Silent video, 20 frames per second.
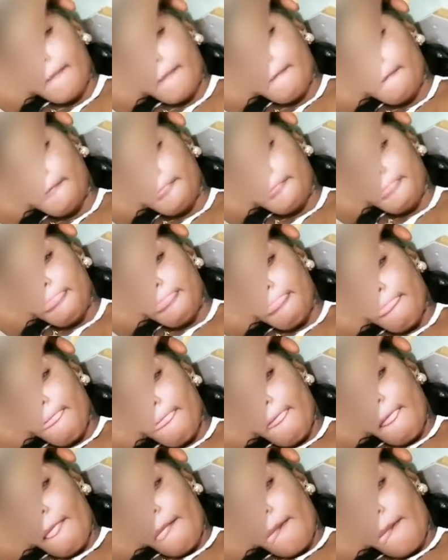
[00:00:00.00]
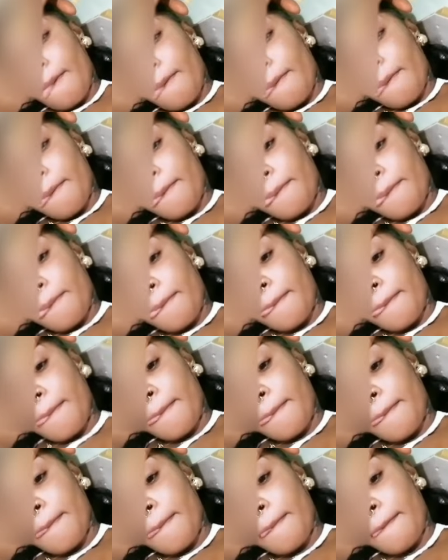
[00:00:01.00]

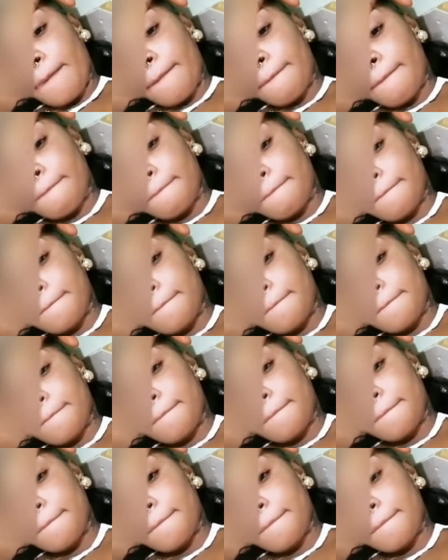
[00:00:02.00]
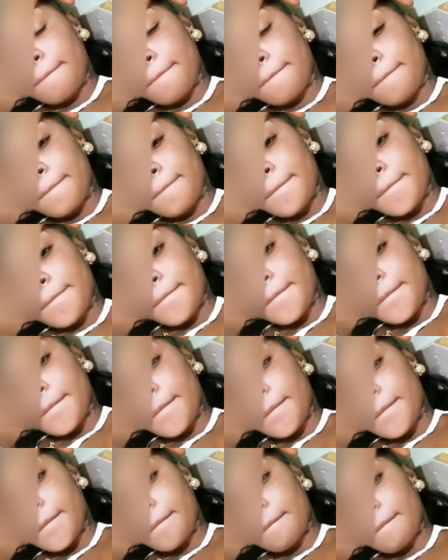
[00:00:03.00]

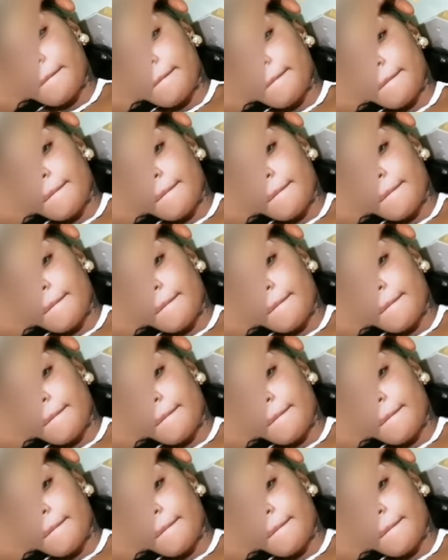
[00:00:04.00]
Nothing is said.